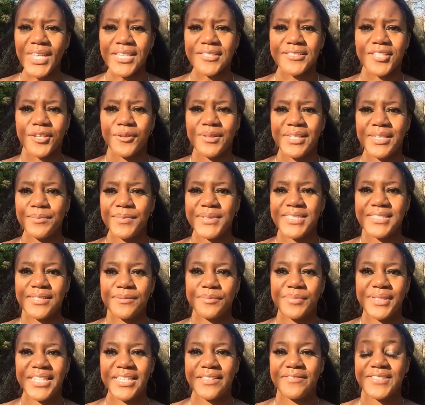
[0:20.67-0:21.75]
So
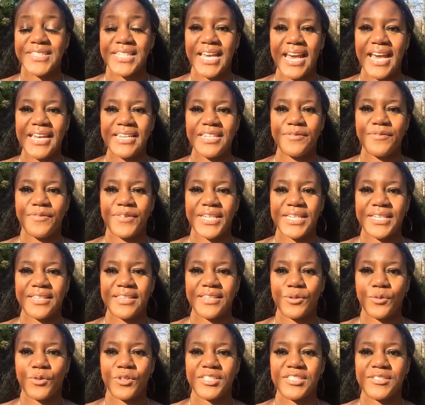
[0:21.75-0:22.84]
limiting beliefs are anything
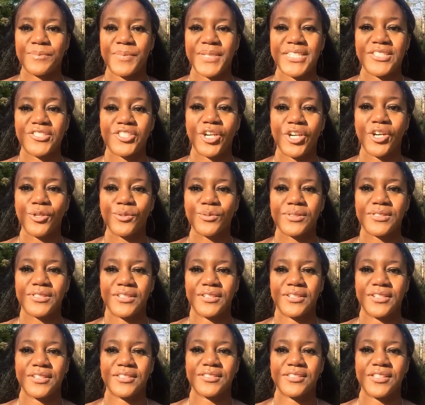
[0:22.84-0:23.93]
that has been told to
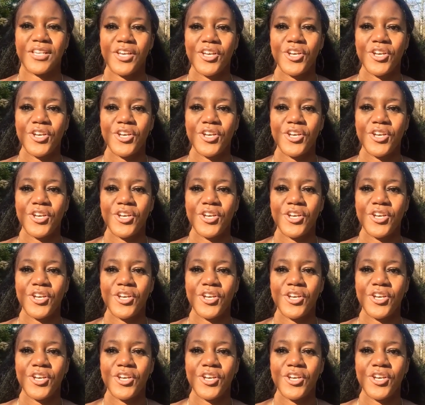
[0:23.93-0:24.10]
us